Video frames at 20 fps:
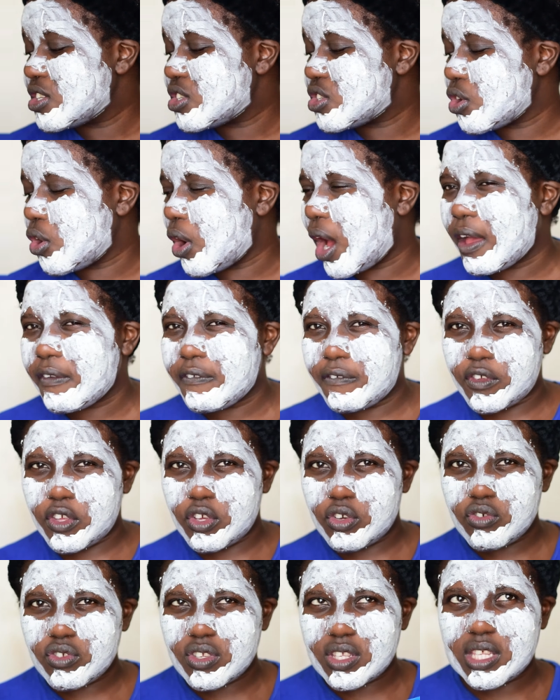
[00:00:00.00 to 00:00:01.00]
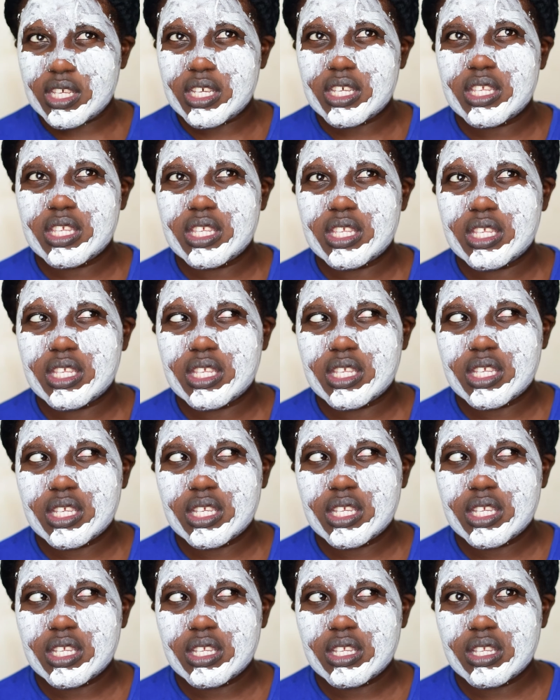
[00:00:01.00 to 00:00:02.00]
So I've used this
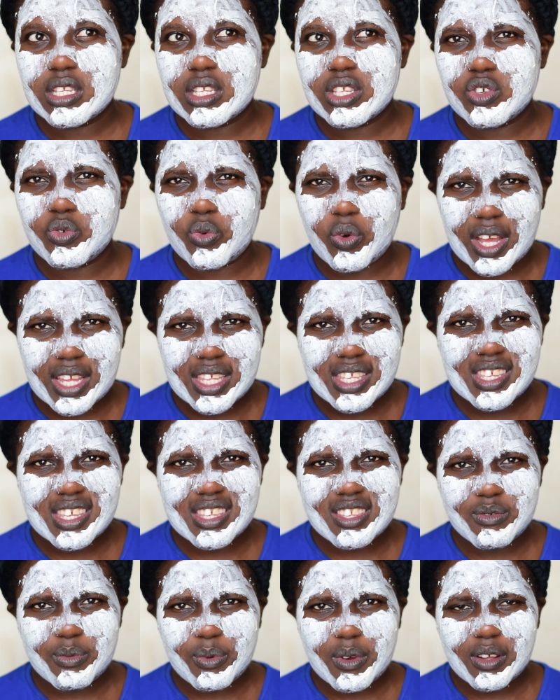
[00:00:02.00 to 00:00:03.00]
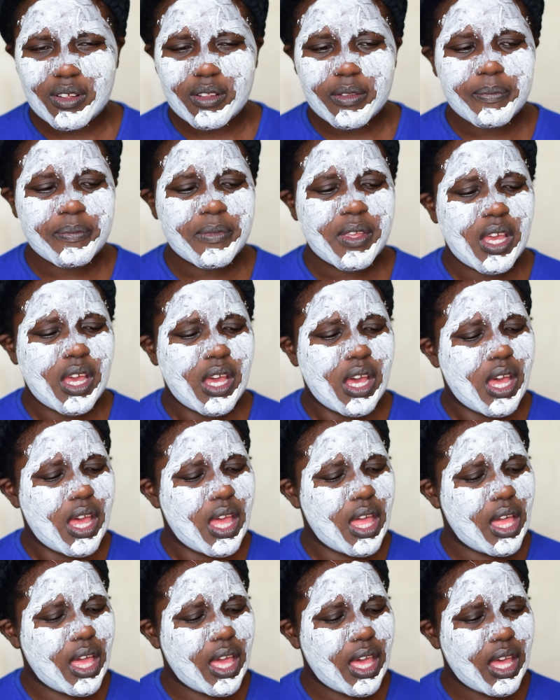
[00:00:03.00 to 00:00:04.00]
twice as well,
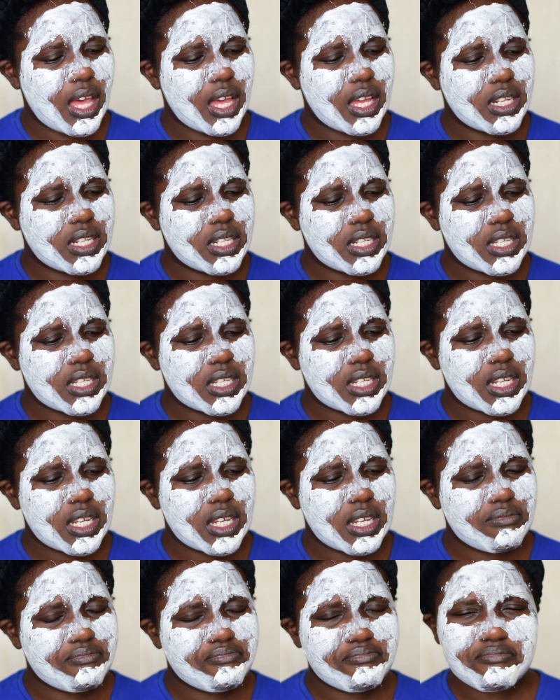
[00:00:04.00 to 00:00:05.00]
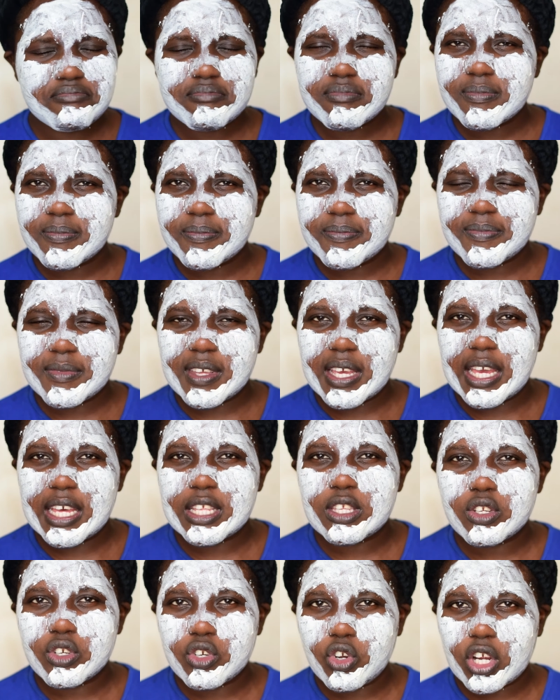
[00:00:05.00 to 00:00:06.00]
and
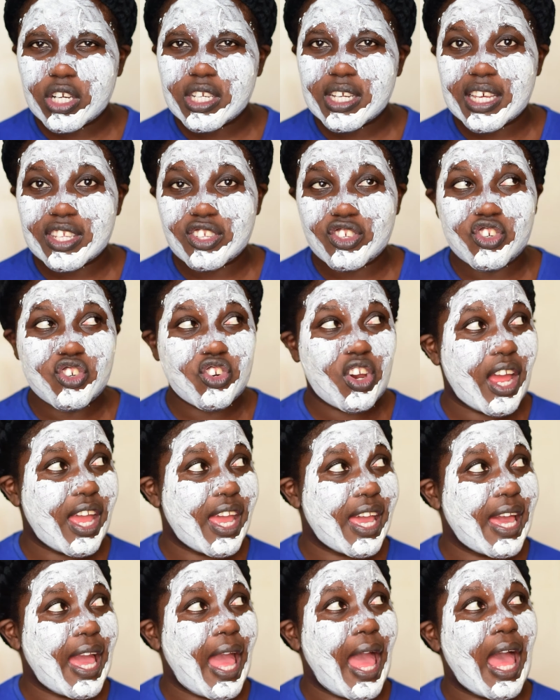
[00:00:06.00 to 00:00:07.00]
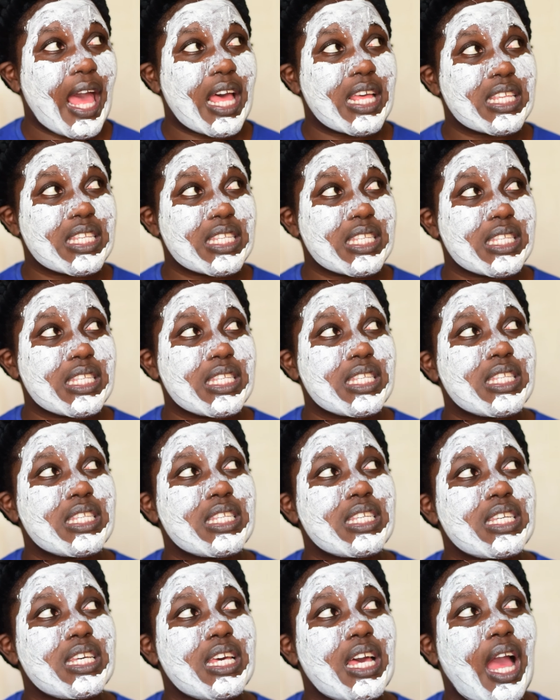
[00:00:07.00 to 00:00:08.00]
it's not as drying as
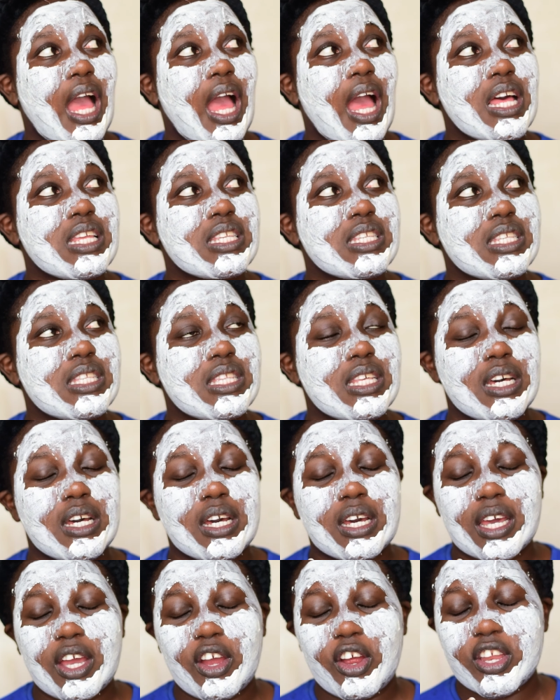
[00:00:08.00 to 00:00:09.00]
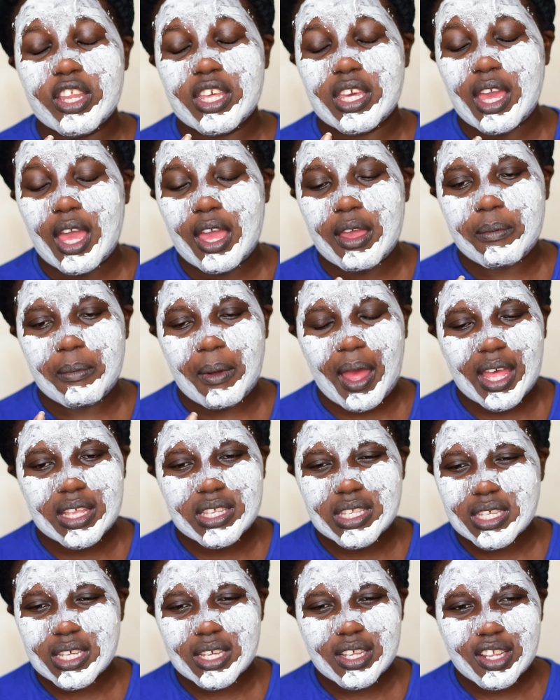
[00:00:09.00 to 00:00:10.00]
the Garnier
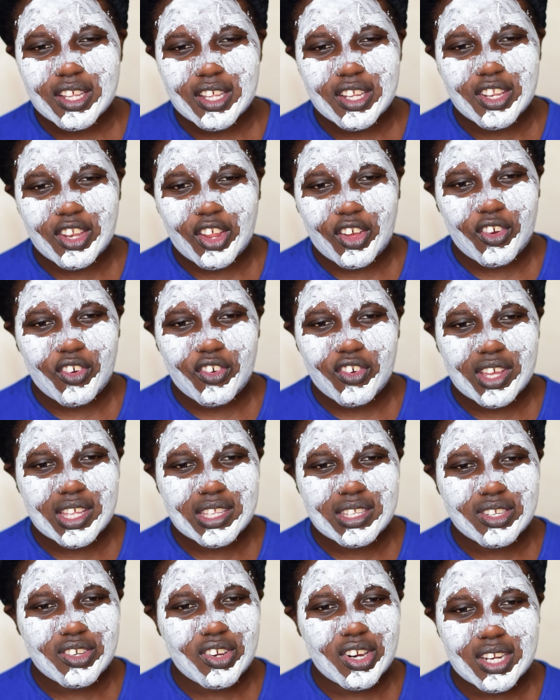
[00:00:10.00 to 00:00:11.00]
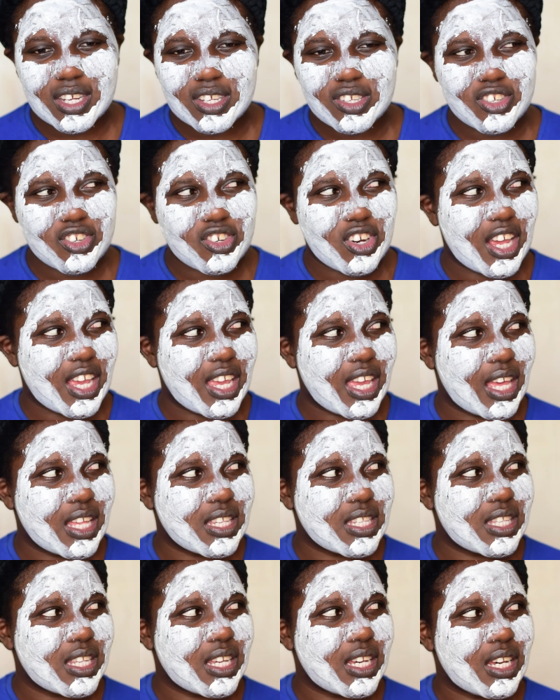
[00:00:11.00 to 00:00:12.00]
mask. No, it's not as drying
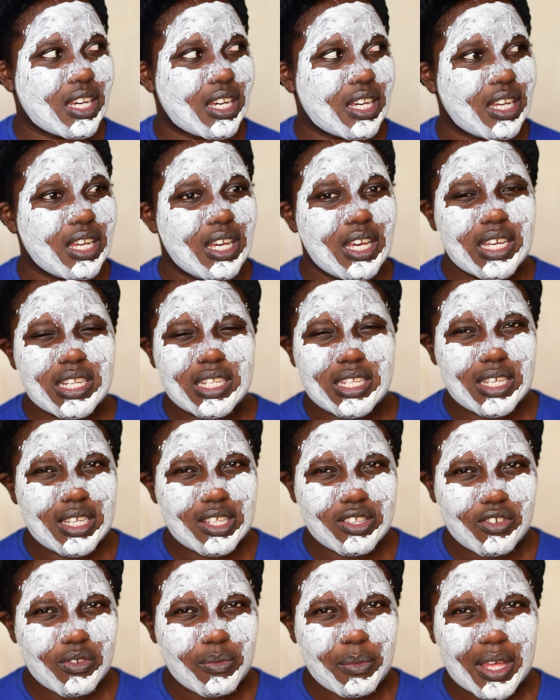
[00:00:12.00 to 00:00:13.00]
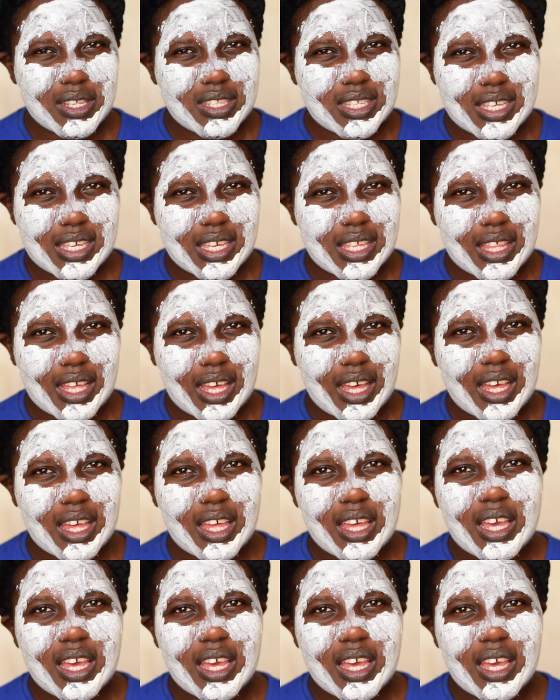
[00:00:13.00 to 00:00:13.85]
as the T-Zone mask either.